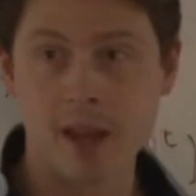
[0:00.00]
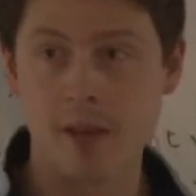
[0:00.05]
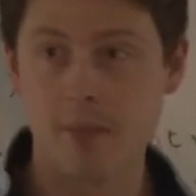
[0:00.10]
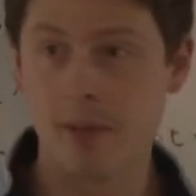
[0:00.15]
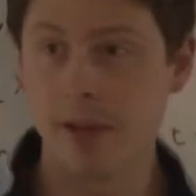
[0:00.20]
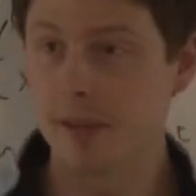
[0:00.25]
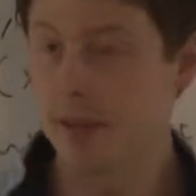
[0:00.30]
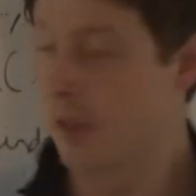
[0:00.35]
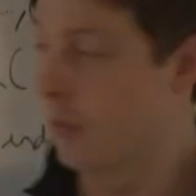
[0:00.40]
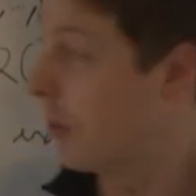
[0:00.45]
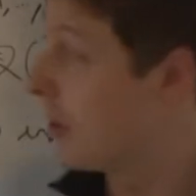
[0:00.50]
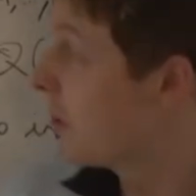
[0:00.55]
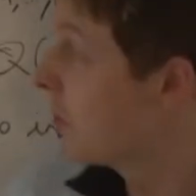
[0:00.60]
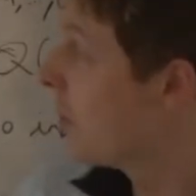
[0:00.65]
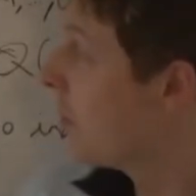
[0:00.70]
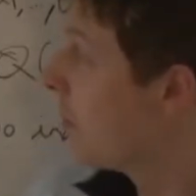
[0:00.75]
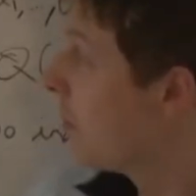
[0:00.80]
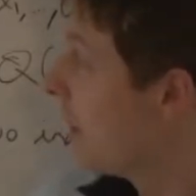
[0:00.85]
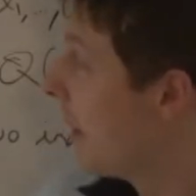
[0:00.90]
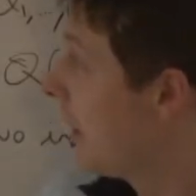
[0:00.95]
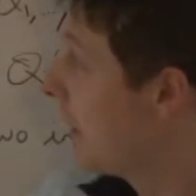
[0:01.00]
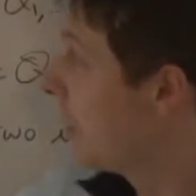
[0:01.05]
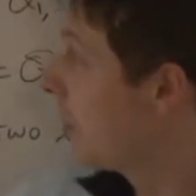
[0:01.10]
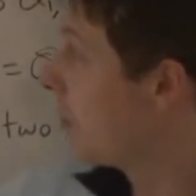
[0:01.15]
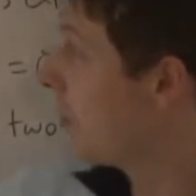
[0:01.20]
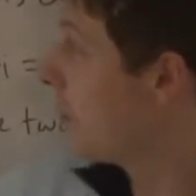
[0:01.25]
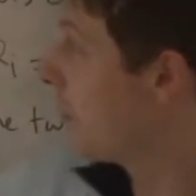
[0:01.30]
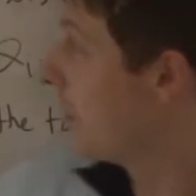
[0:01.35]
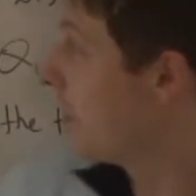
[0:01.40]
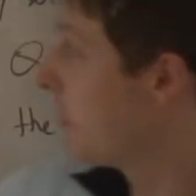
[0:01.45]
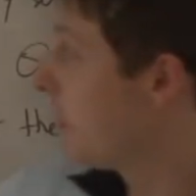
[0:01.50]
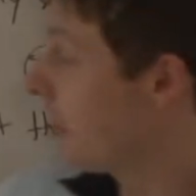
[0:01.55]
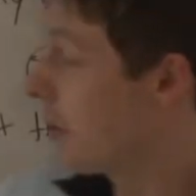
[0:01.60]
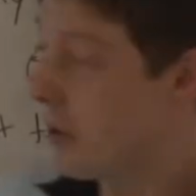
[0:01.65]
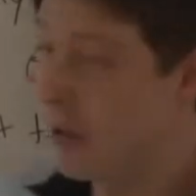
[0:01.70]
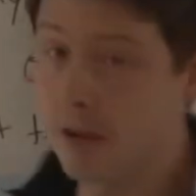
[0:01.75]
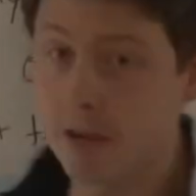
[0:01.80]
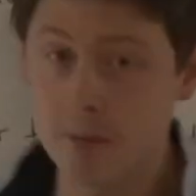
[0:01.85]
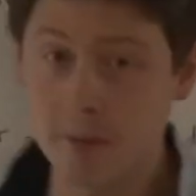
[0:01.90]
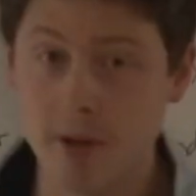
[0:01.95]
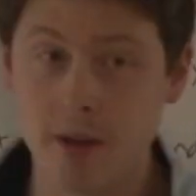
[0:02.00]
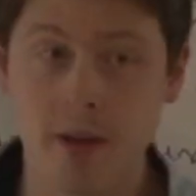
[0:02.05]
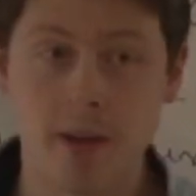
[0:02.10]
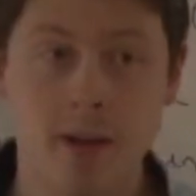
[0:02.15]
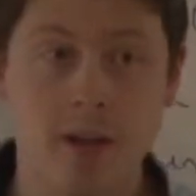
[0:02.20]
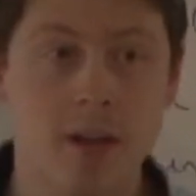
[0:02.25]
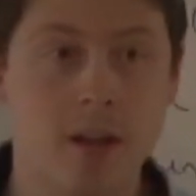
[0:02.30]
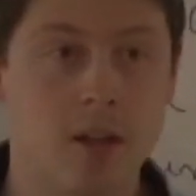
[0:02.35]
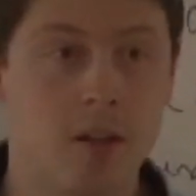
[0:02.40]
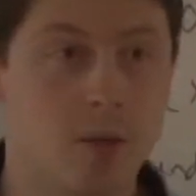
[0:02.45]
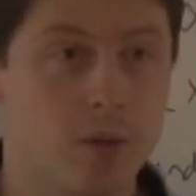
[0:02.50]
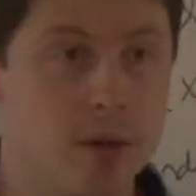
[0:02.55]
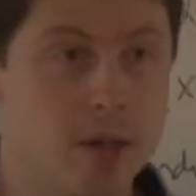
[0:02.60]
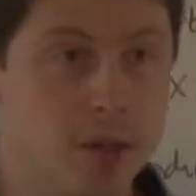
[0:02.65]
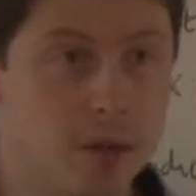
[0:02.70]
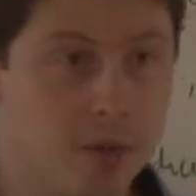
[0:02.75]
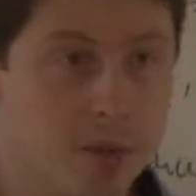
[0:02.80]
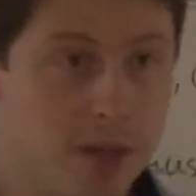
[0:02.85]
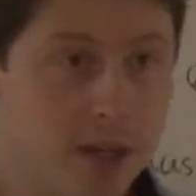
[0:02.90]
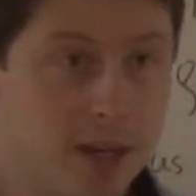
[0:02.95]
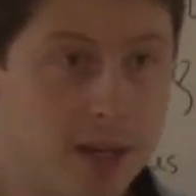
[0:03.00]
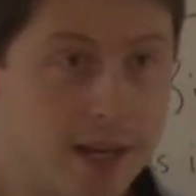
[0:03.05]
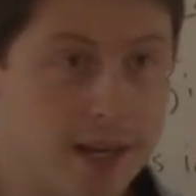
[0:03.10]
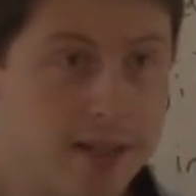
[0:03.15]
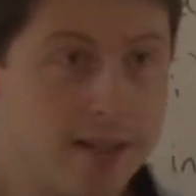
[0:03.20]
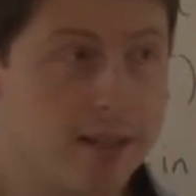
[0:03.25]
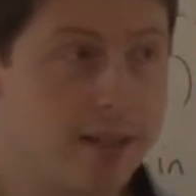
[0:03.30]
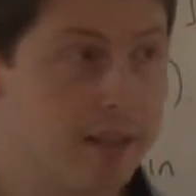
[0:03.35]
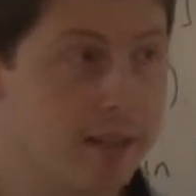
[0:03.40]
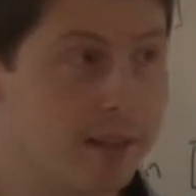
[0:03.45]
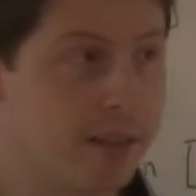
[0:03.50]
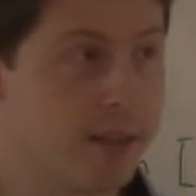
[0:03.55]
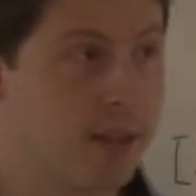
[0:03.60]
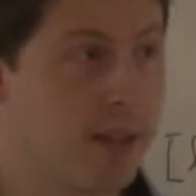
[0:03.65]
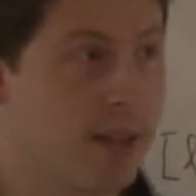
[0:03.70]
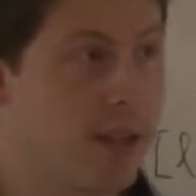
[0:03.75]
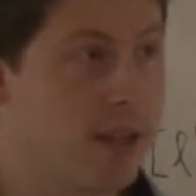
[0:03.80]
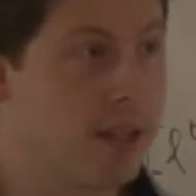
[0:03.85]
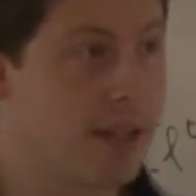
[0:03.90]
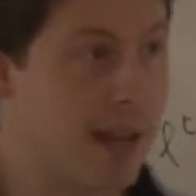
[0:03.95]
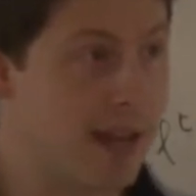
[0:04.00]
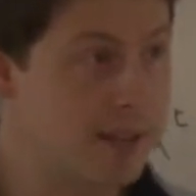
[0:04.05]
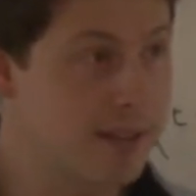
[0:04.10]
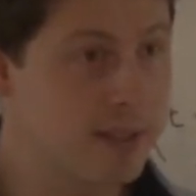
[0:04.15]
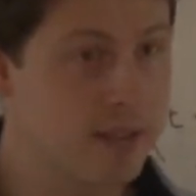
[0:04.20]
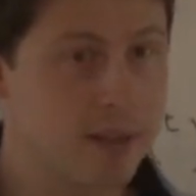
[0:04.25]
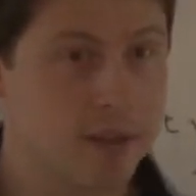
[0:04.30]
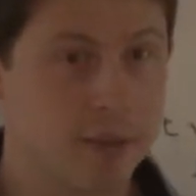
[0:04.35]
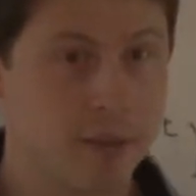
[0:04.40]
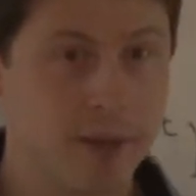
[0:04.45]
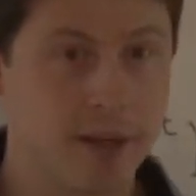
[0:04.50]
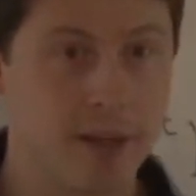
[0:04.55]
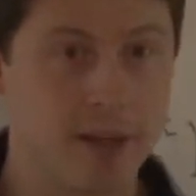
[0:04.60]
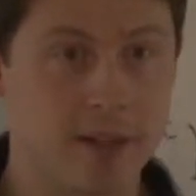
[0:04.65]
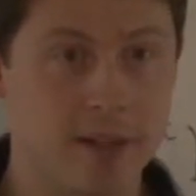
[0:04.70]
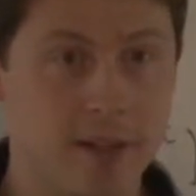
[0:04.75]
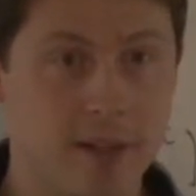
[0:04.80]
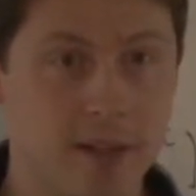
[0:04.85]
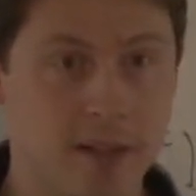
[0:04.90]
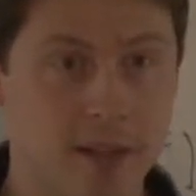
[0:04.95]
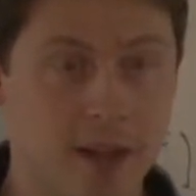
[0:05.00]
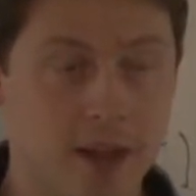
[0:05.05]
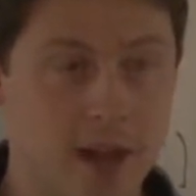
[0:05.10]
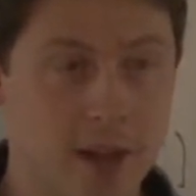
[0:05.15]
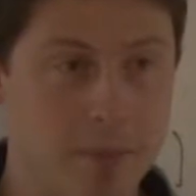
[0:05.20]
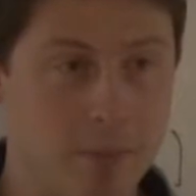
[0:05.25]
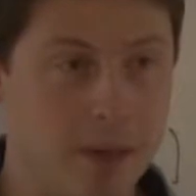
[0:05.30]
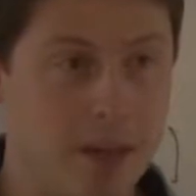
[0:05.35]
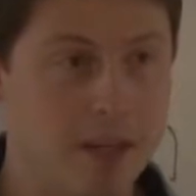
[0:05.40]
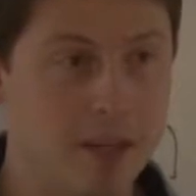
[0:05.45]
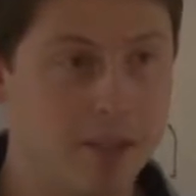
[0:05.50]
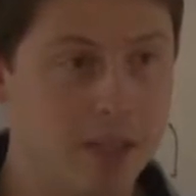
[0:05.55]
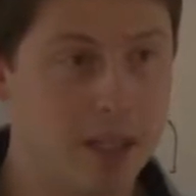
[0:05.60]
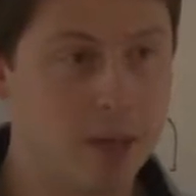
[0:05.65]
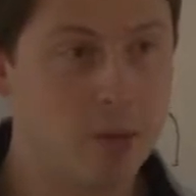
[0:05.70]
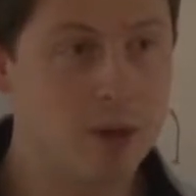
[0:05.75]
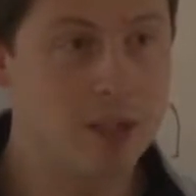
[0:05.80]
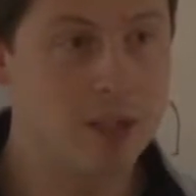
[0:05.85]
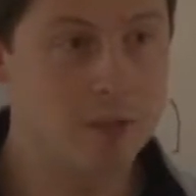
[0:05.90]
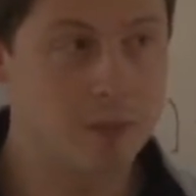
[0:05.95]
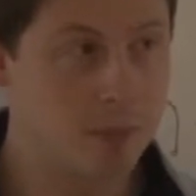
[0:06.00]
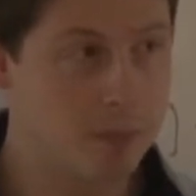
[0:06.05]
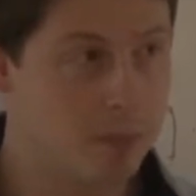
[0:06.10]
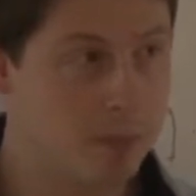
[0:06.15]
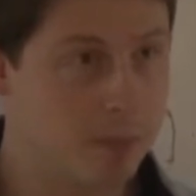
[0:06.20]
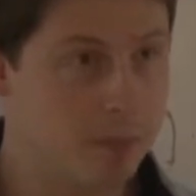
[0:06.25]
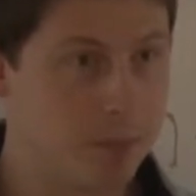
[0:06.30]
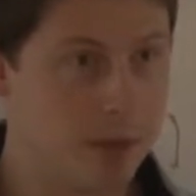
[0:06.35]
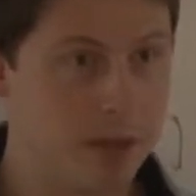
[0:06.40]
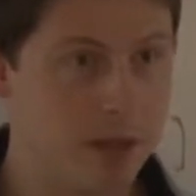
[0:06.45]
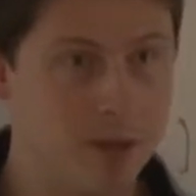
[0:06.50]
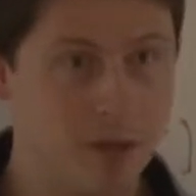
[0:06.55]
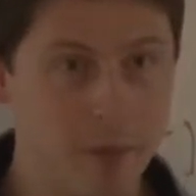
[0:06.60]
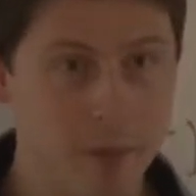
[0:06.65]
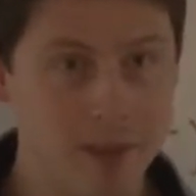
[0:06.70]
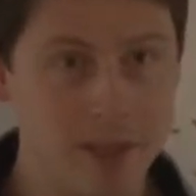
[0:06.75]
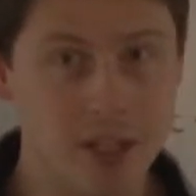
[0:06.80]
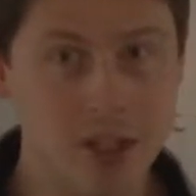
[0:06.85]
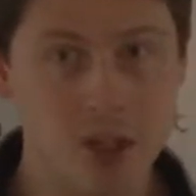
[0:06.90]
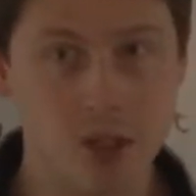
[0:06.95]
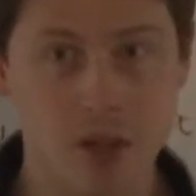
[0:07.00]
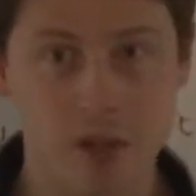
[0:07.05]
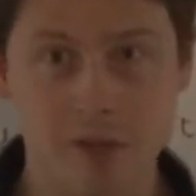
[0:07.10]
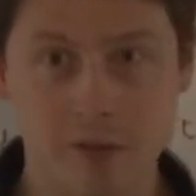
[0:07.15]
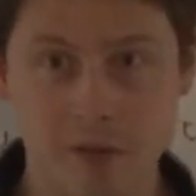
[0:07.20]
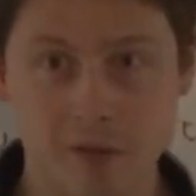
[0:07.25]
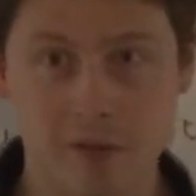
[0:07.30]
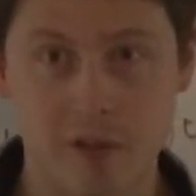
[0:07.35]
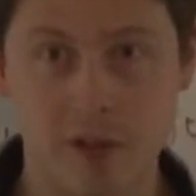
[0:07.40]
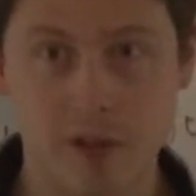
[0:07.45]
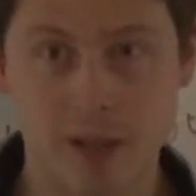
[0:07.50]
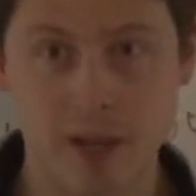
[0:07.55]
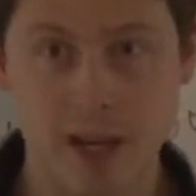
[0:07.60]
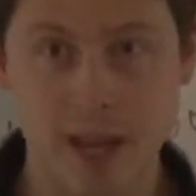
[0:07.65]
But once we apply it to the PCP theorem, we need to realize that, yes, we can apply t-wise parallel repetition for